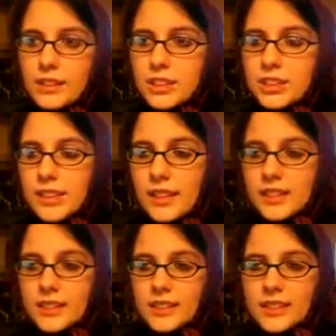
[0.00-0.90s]
She's
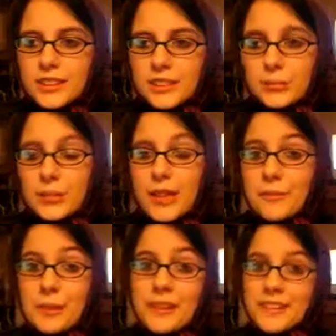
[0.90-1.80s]
actually, we
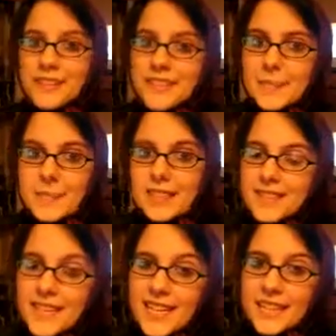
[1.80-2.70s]
got on the subject of
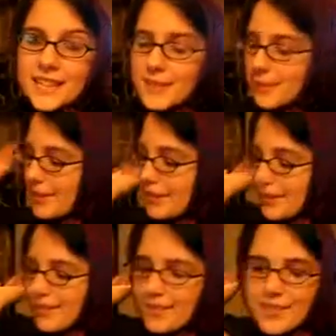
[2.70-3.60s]
tattoos, because,
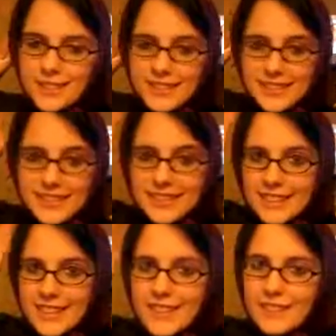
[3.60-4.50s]
as you can
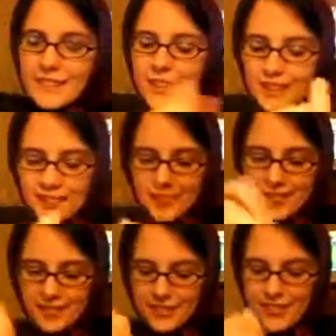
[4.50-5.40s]
see, I'm kind of
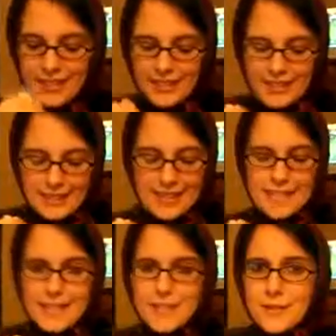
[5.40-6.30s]
a
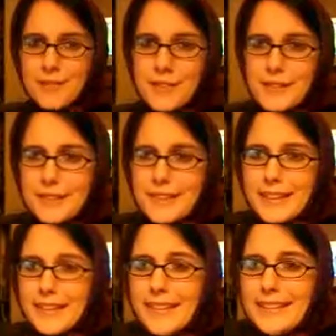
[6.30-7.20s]
tattooaholic.
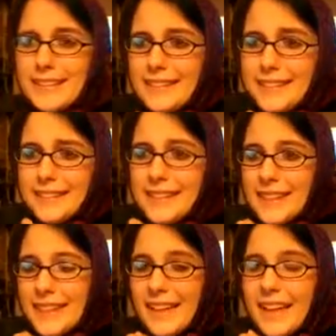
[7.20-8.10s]

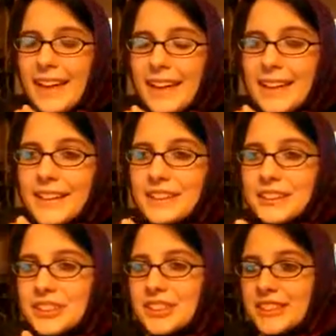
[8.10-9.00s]
And
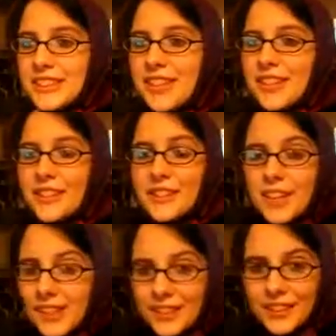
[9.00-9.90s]
she said, oh
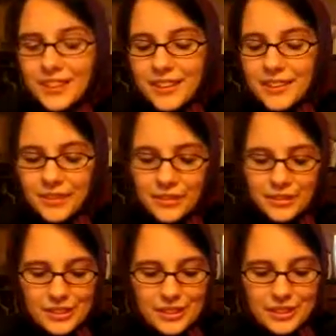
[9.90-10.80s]
yeah, you know,
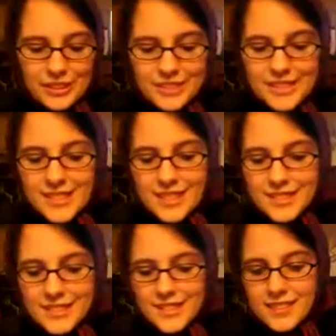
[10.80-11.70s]
this sect
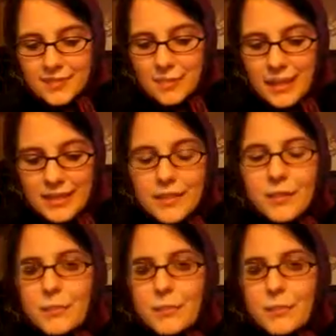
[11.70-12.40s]
doesn't mind them.